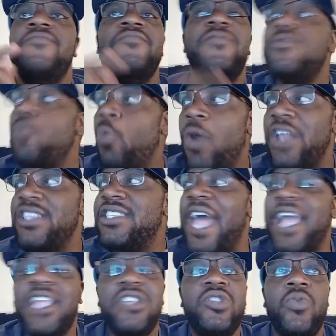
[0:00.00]
1
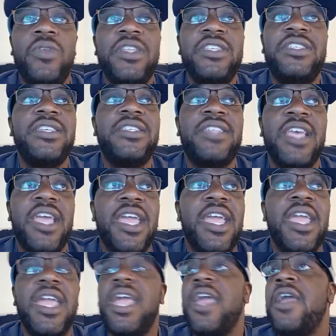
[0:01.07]
sack in
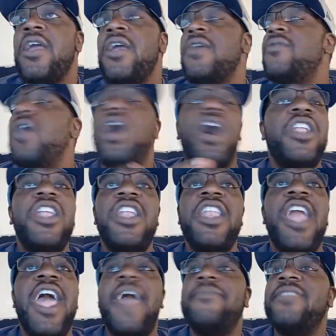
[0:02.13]
2016. Other than
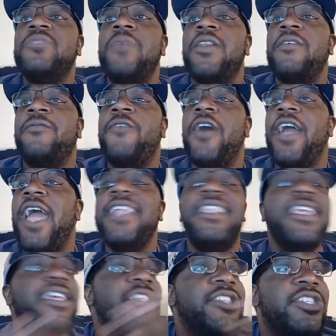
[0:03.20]
that, this motherfucker ain't
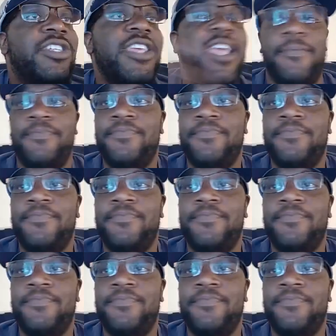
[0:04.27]
did shit.